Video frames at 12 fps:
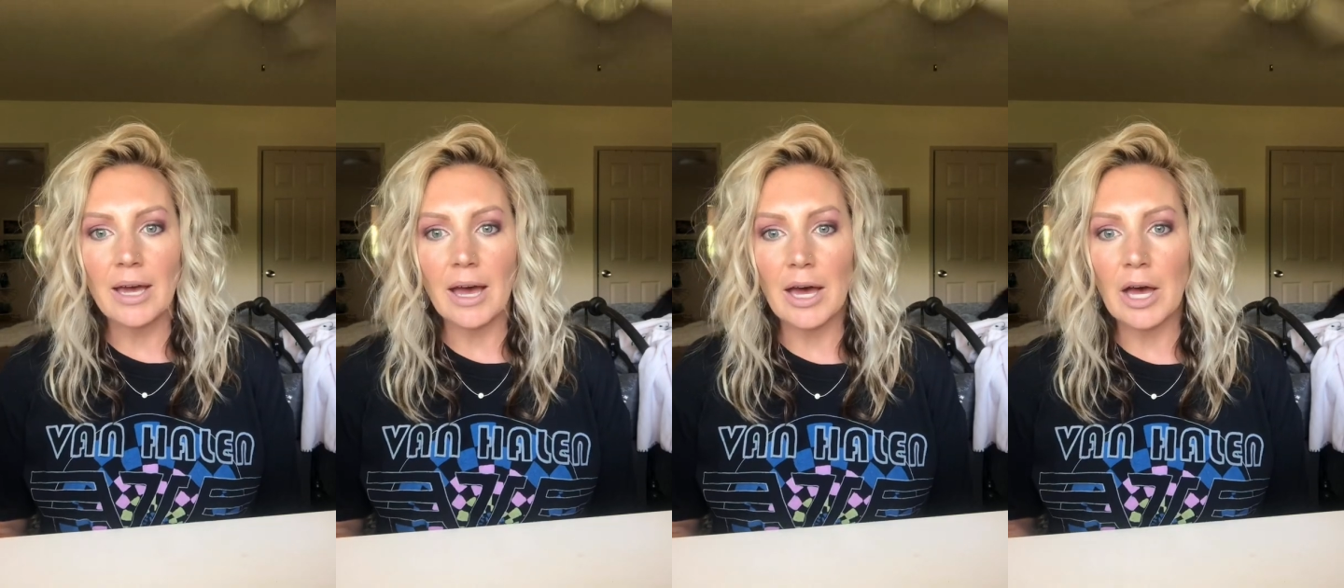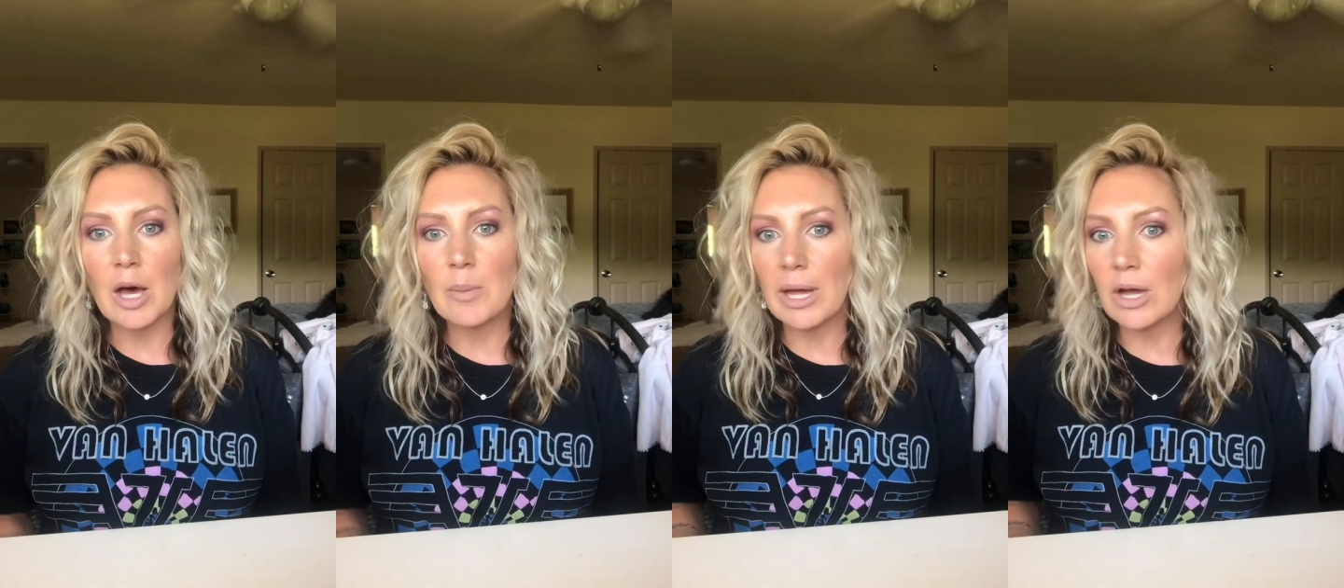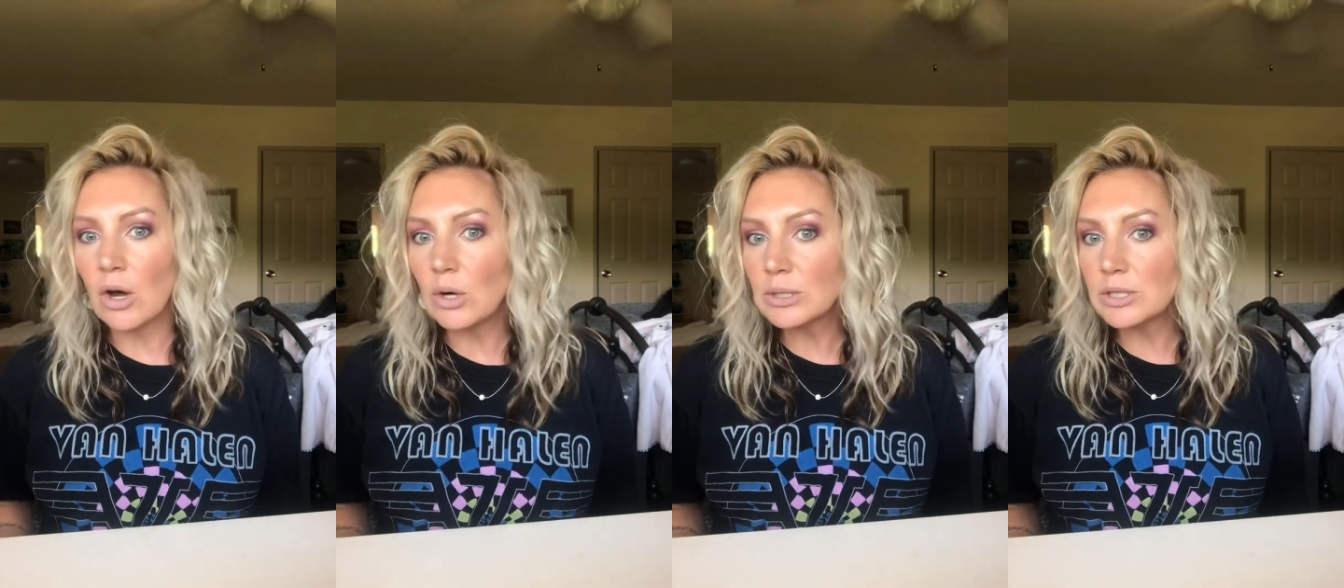I
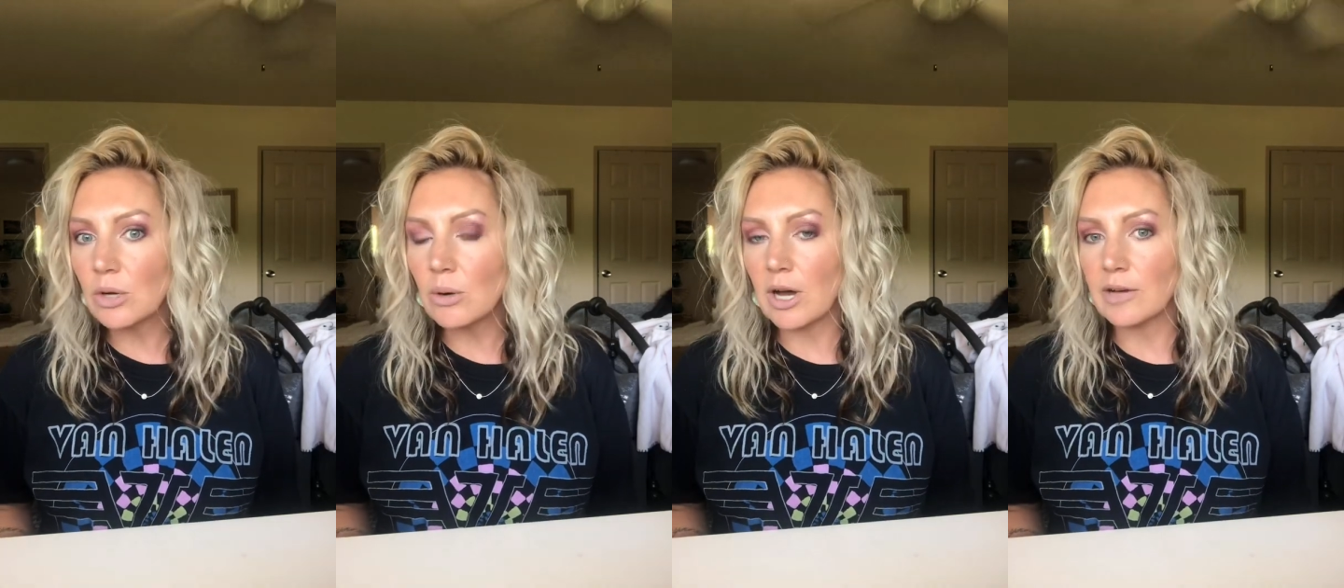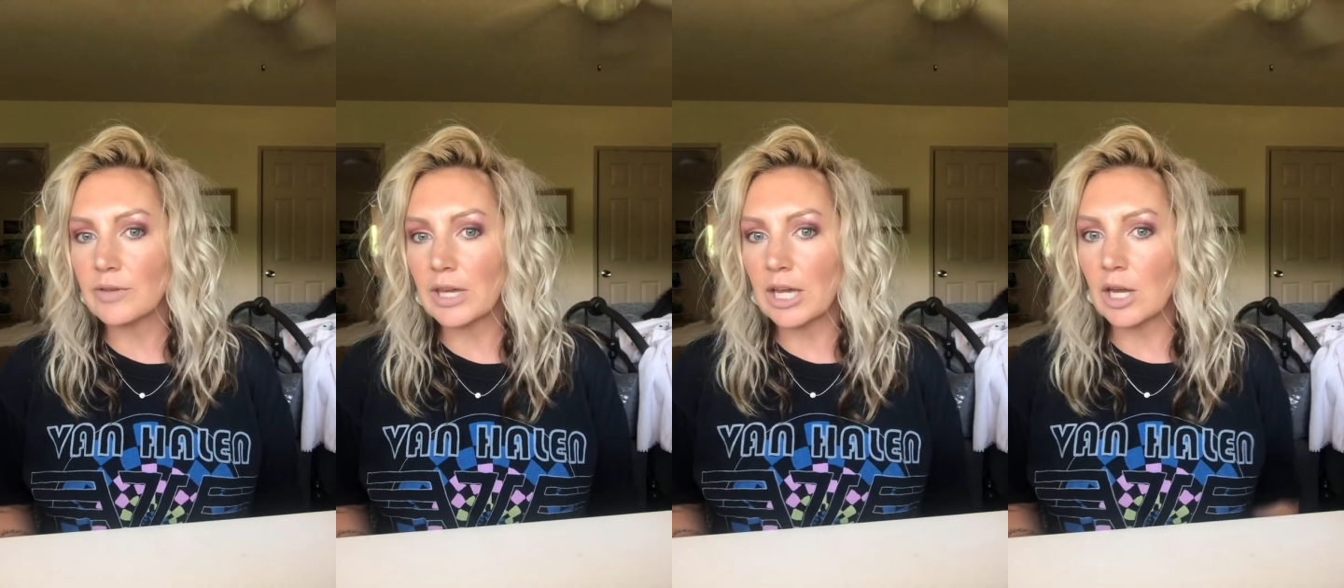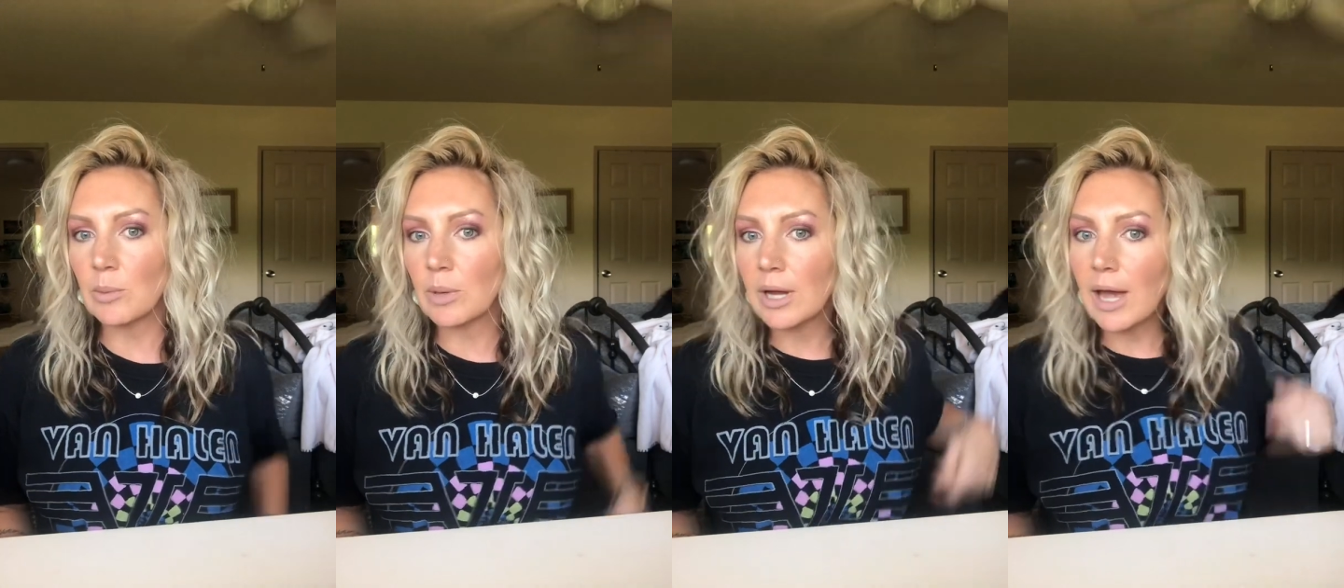also off
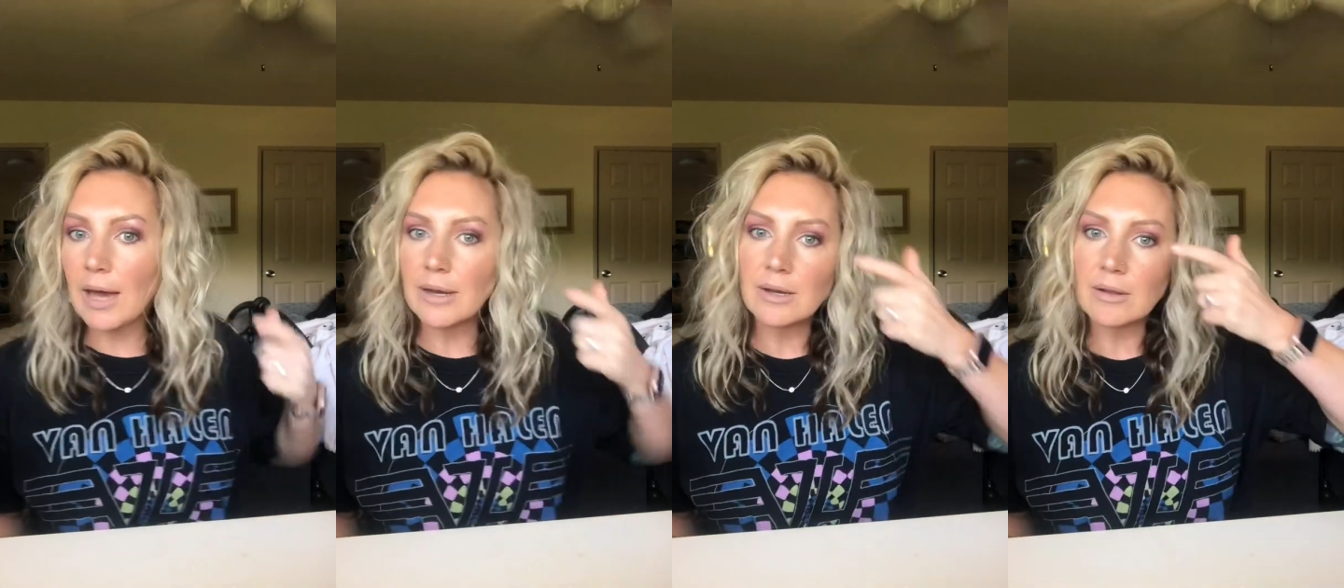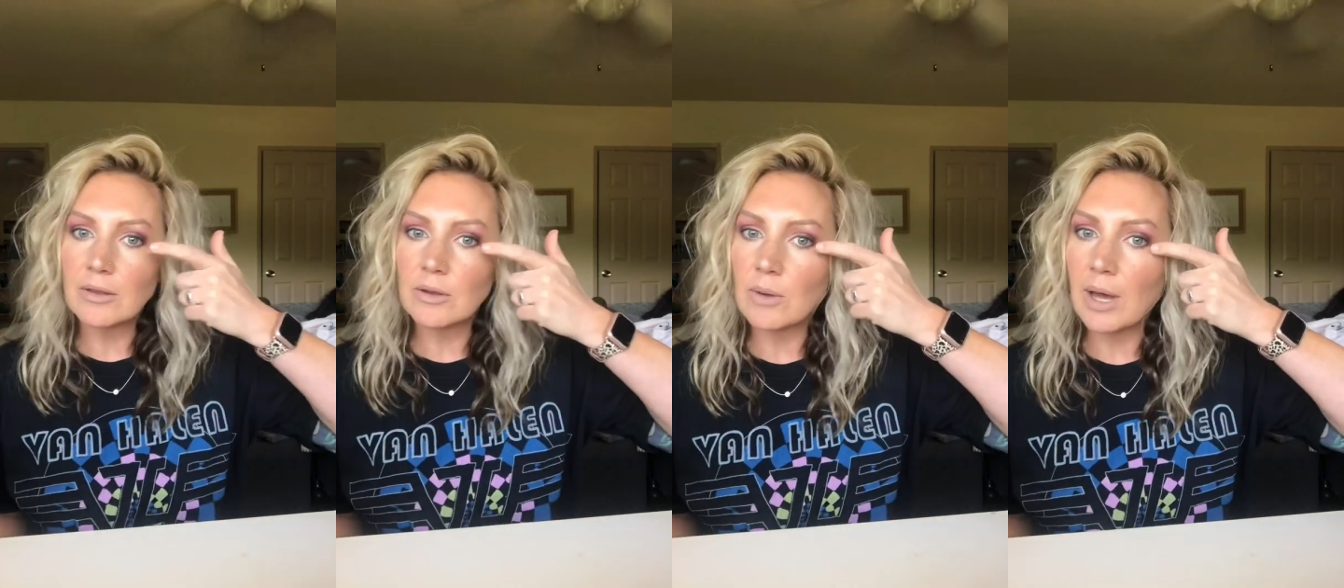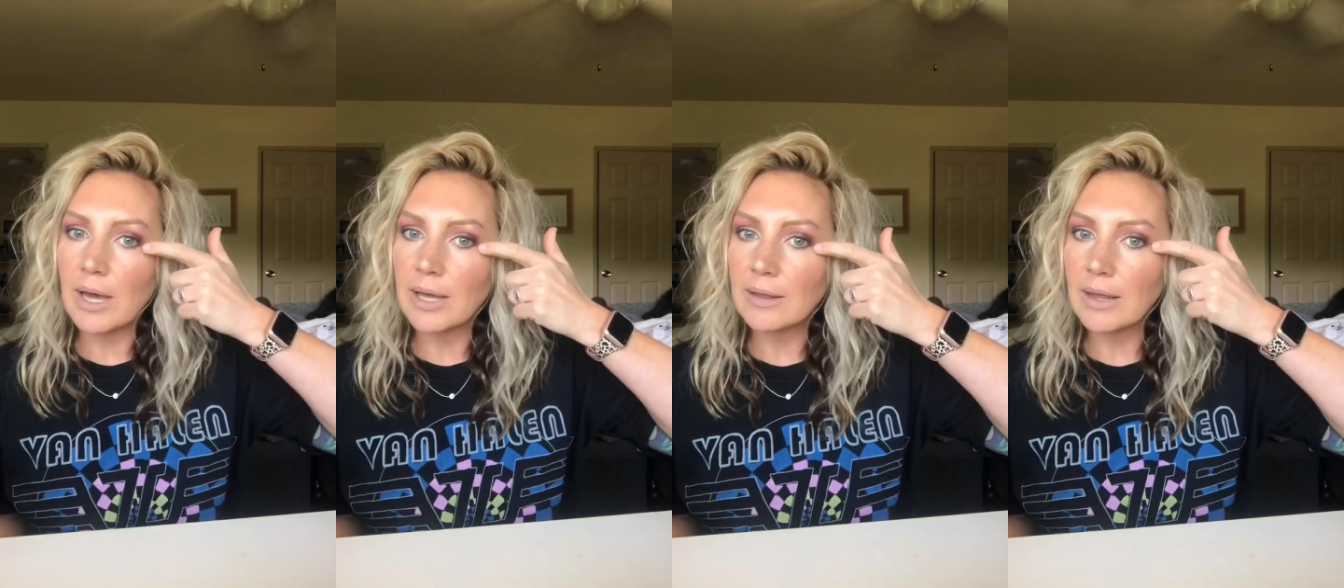camera added a little
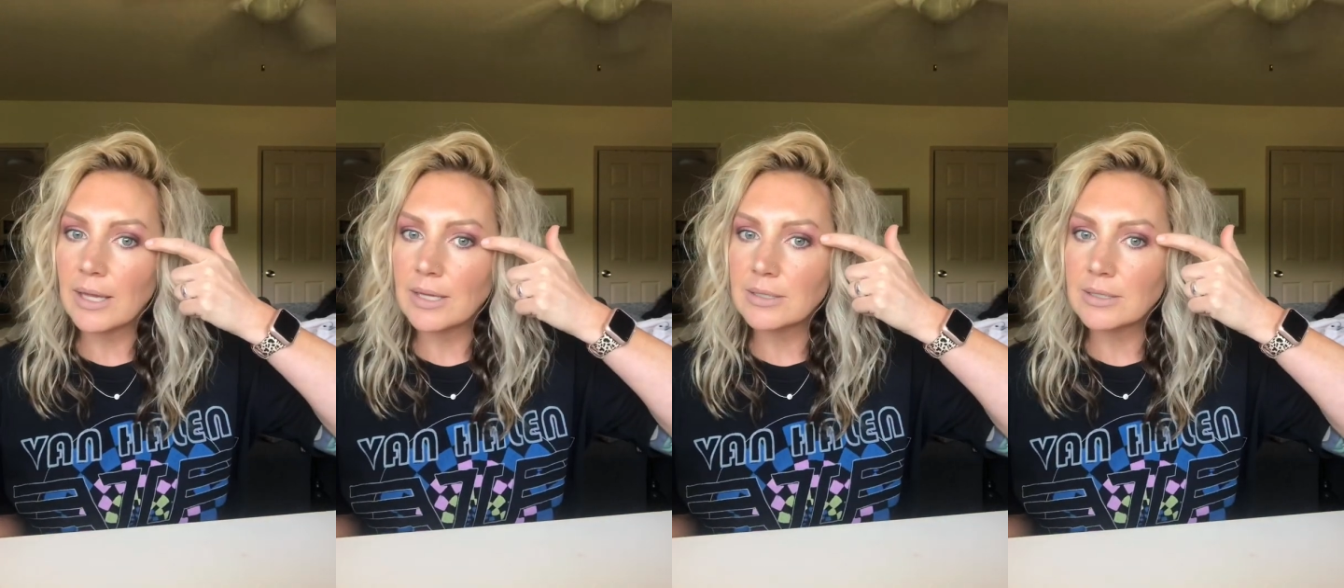highlight